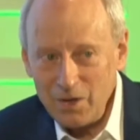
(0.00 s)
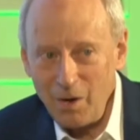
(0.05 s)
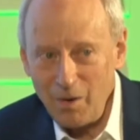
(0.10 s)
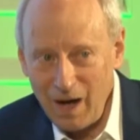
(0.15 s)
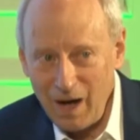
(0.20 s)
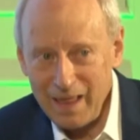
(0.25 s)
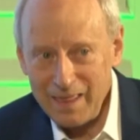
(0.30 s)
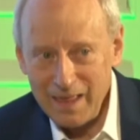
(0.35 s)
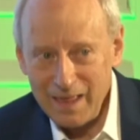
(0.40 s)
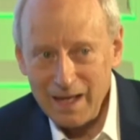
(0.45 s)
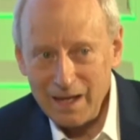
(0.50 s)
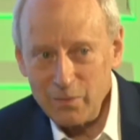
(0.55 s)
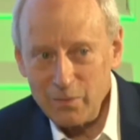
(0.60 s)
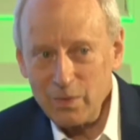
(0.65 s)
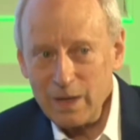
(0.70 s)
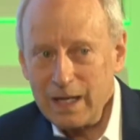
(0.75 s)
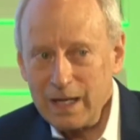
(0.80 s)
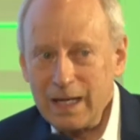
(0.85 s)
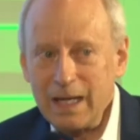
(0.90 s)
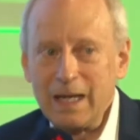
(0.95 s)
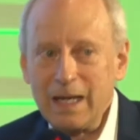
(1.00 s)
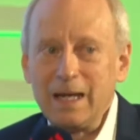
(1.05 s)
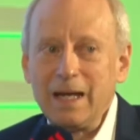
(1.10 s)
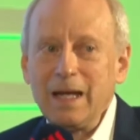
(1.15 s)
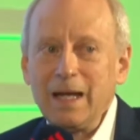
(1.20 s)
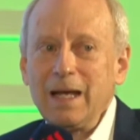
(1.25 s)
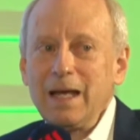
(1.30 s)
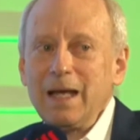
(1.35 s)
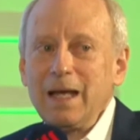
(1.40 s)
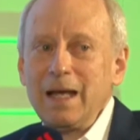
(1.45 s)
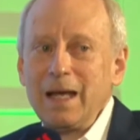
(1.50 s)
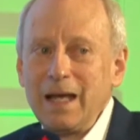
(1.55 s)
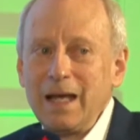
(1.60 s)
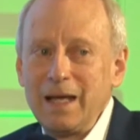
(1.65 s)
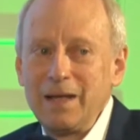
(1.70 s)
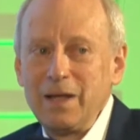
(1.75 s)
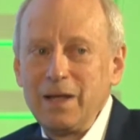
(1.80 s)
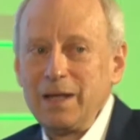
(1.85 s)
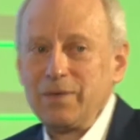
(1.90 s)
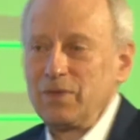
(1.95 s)
I think we need,
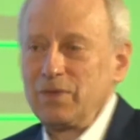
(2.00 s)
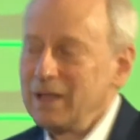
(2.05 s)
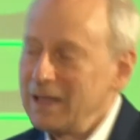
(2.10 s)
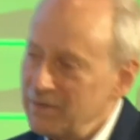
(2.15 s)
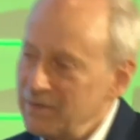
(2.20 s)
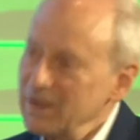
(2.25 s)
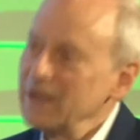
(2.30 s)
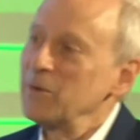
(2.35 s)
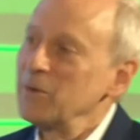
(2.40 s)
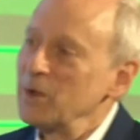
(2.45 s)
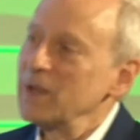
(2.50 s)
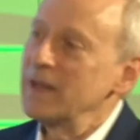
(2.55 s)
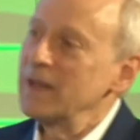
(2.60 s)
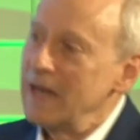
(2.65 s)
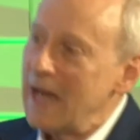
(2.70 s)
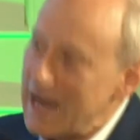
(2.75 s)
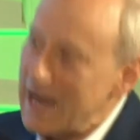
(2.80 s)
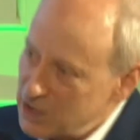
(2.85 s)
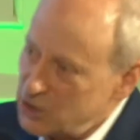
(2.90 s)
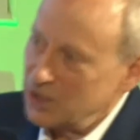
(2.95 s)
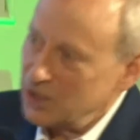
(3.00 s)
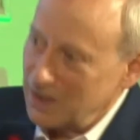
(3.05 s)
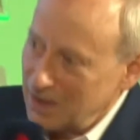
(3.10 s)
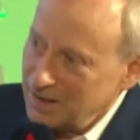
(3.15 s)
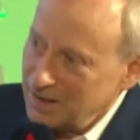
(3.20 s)
if living with nature,